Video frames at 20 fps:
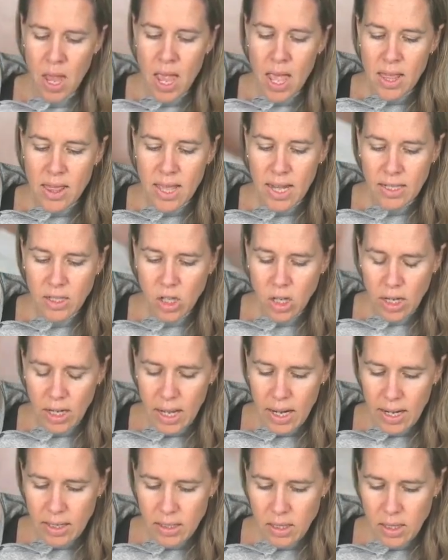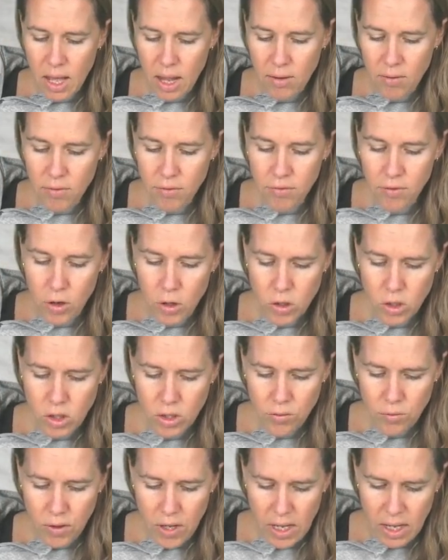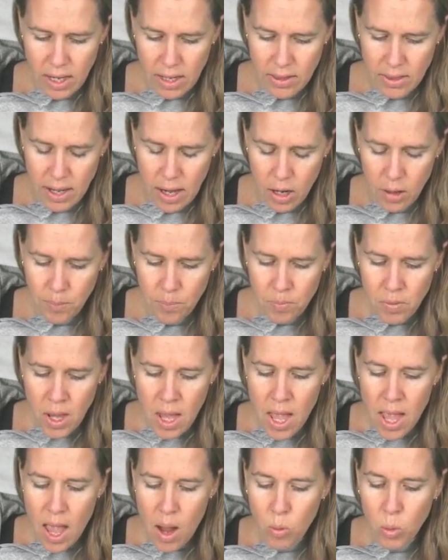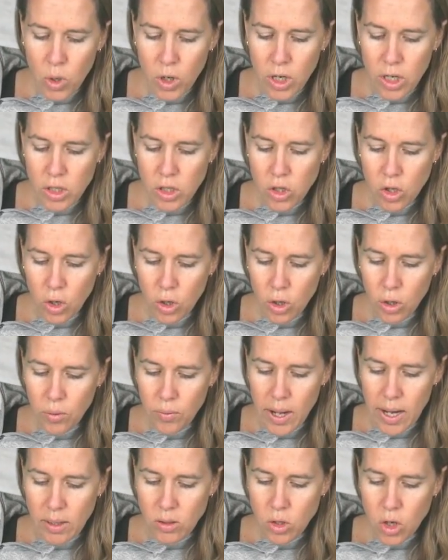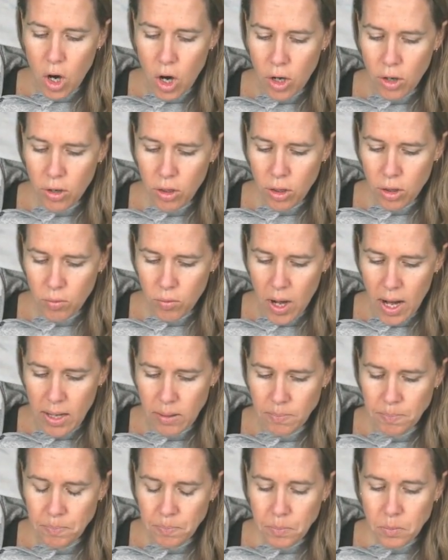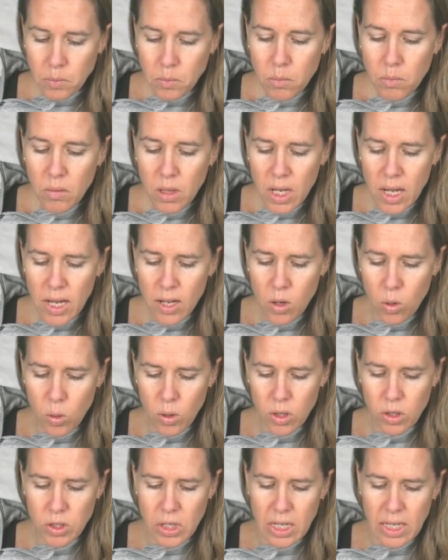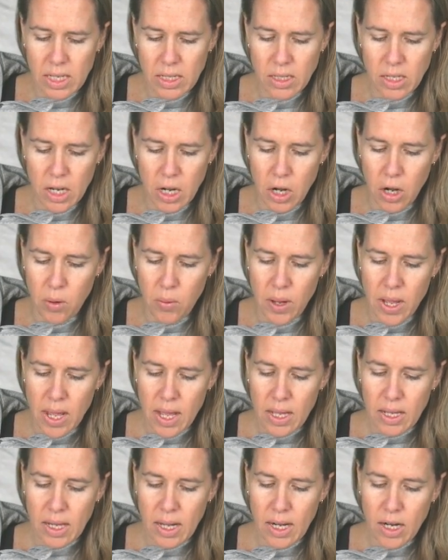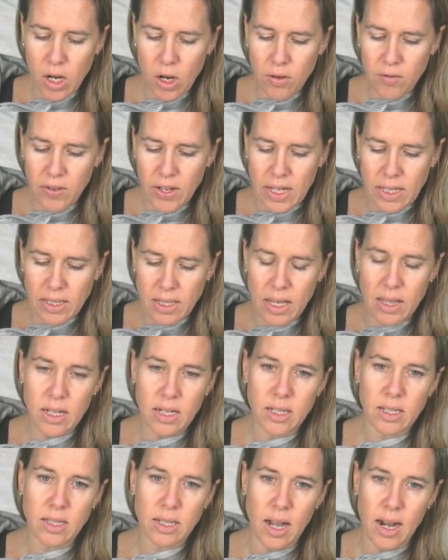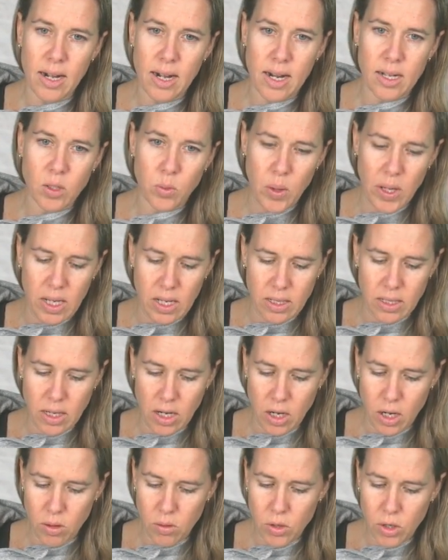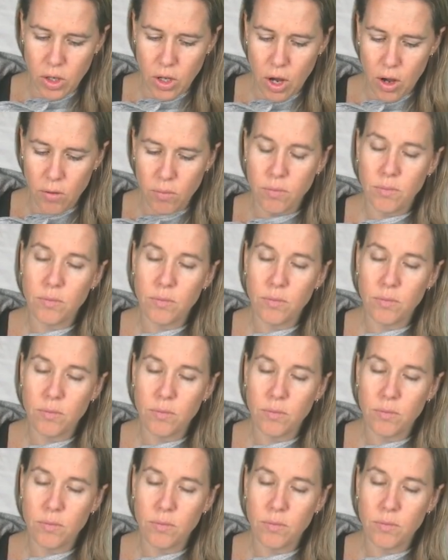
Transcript: That's going to get us that first V in there and we're going to circle around our thread in order to continue getting our V's in the design as we continue to go.